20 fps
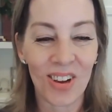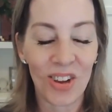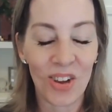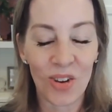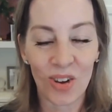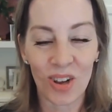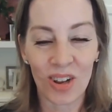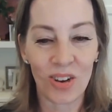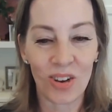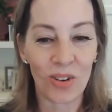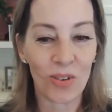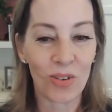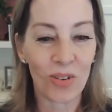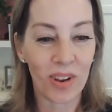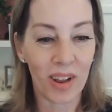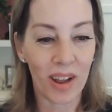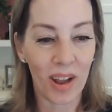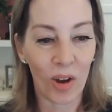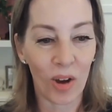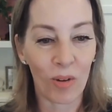you can use
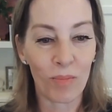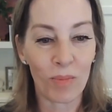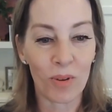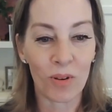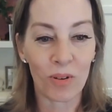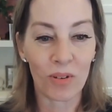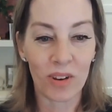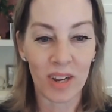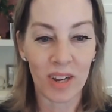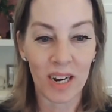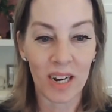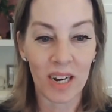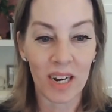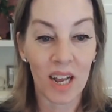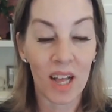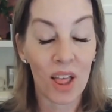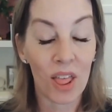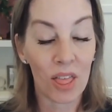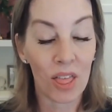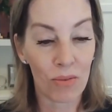to help your teen
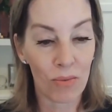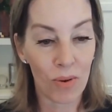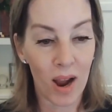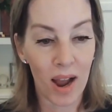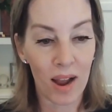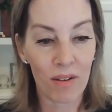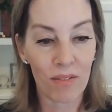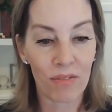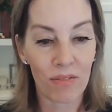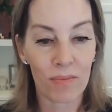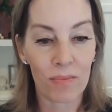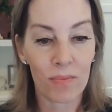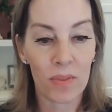thrive.